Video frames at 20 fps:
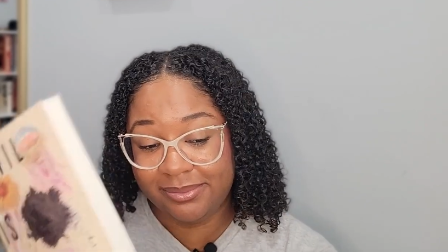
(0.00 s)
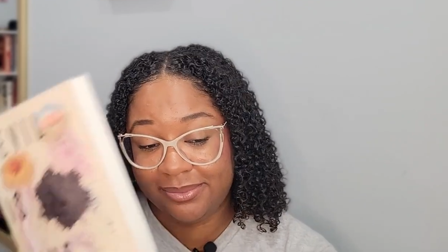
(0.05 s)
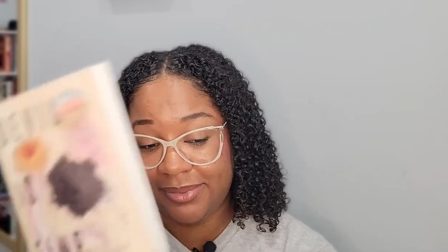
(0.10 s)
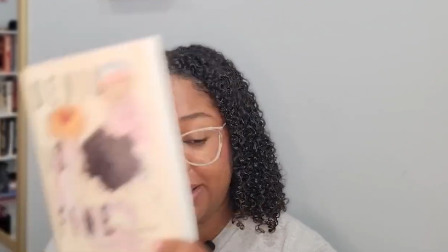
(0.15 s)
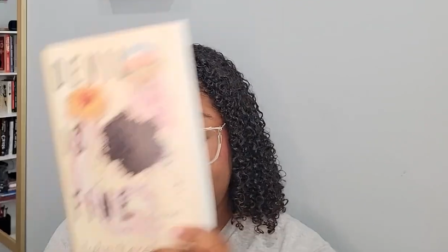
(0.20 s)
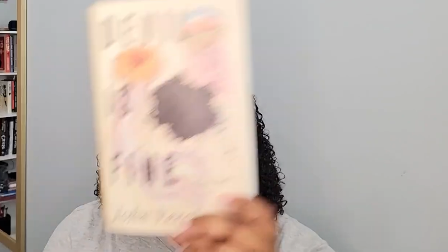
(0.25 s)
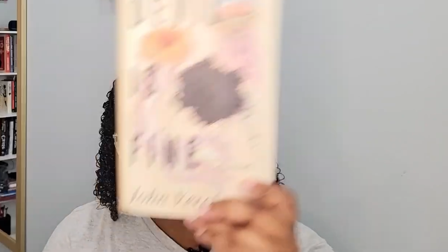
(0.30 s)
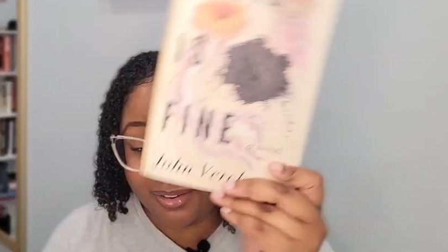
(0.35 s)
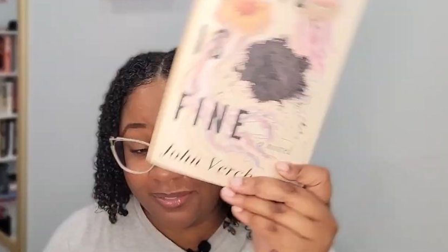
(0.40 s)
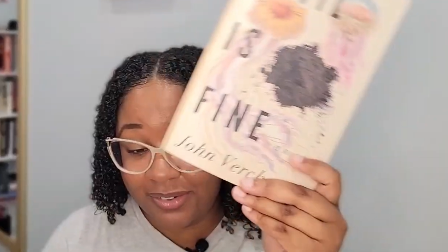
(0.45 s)

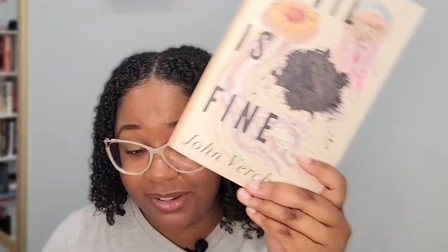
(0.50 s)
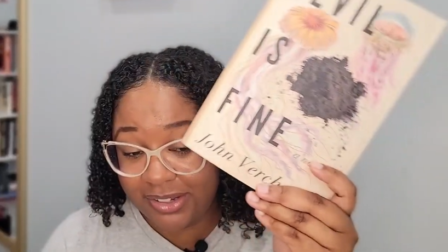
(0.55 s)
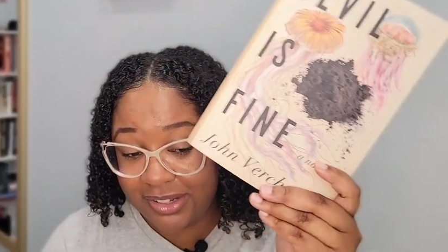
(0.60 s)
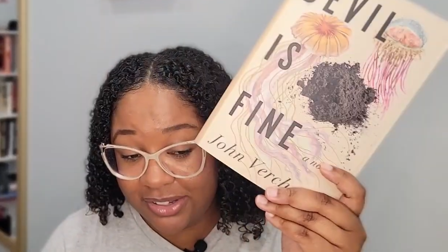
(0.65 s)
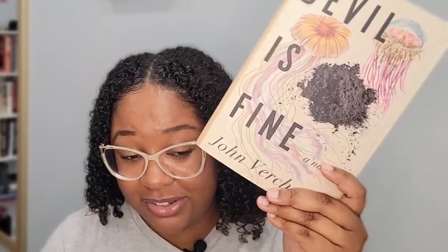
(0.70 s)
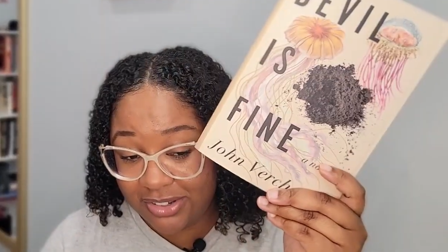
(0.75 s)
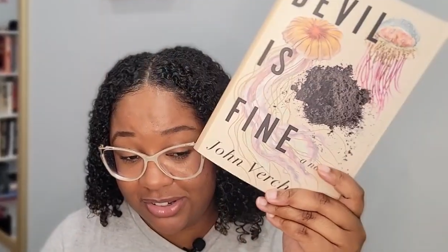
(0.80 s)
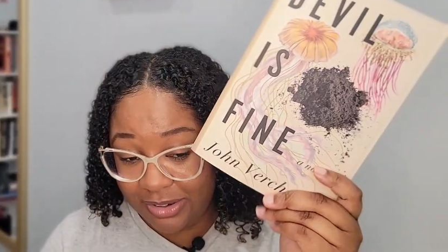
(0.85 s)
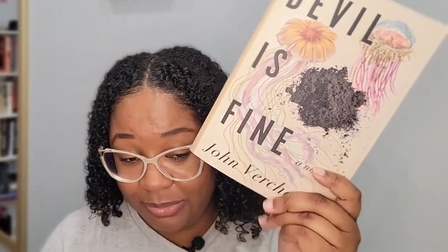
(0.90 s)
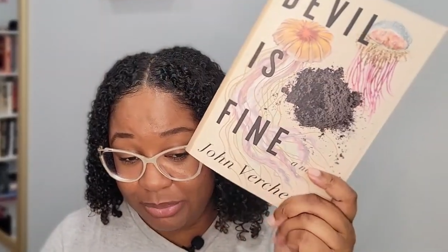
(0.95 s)

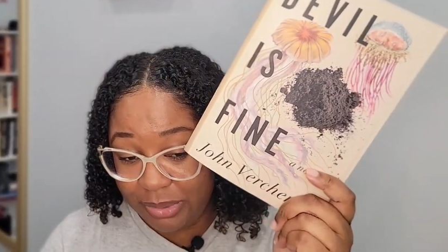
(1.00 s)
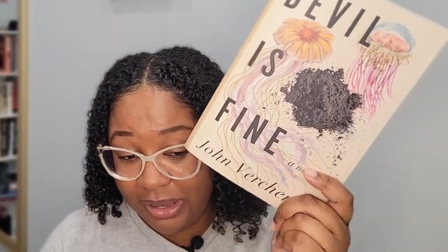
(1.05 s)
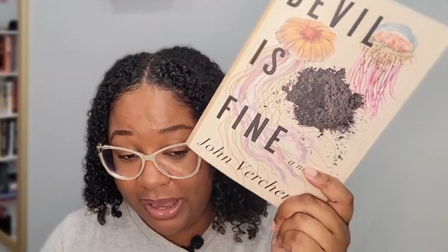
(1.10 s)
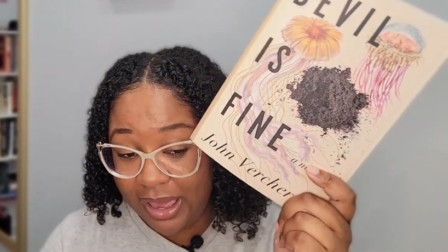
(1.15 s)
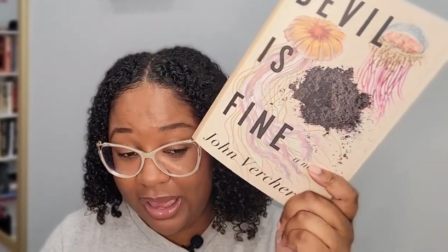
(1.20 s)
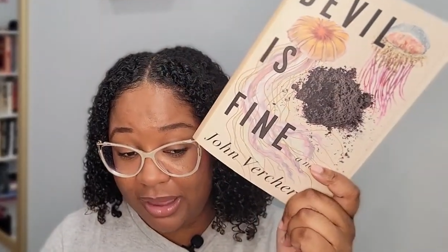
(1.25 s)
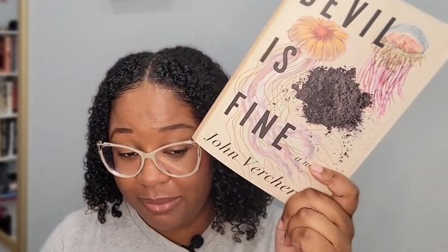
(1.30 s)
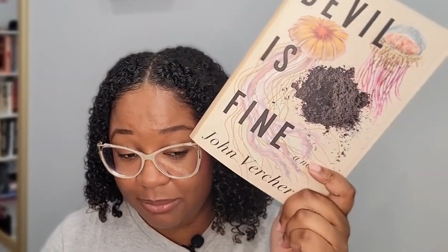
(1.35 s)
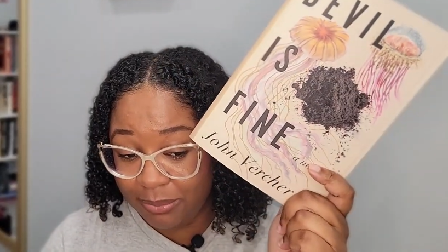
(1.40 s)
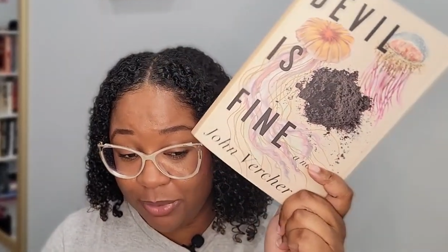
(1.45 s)
But
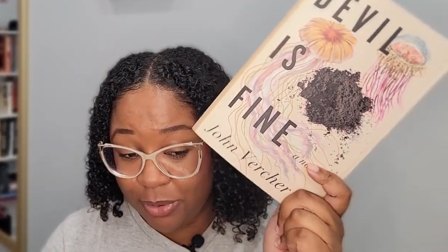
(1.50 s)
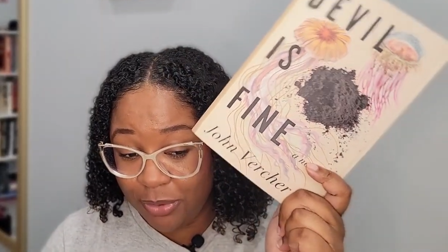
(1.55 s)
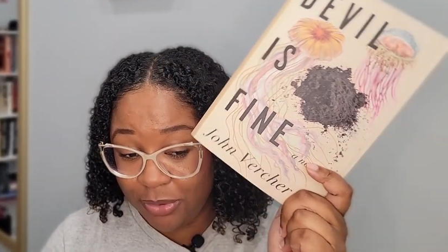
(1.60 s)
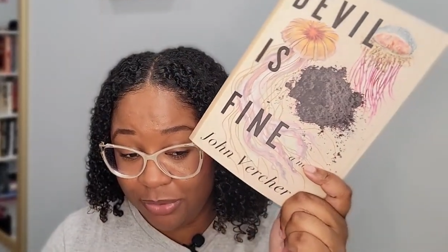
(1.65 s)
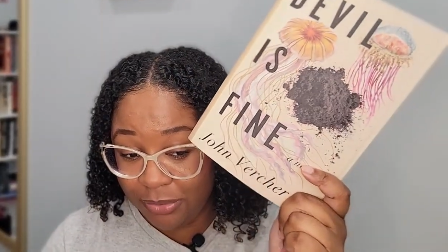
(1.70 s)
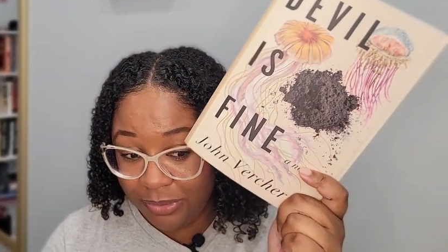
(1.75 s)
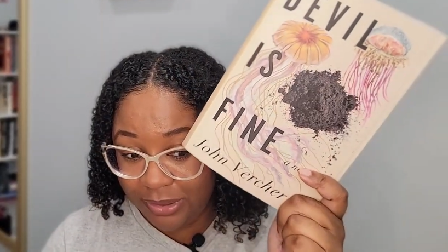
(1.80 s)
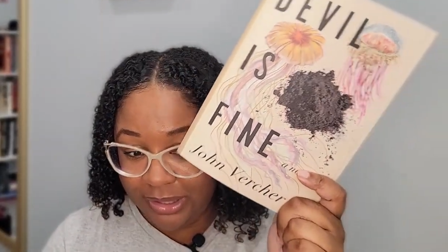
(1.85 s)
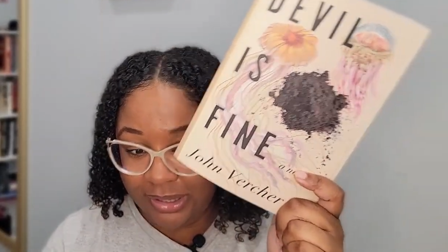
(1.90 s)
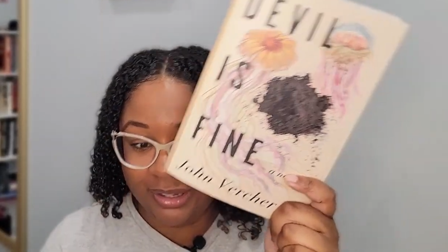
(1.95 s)
I'm going
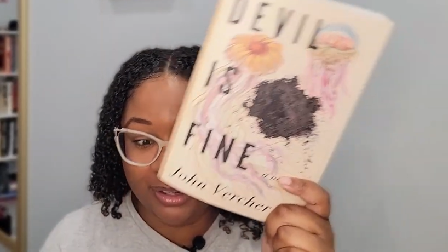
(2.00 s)
to read it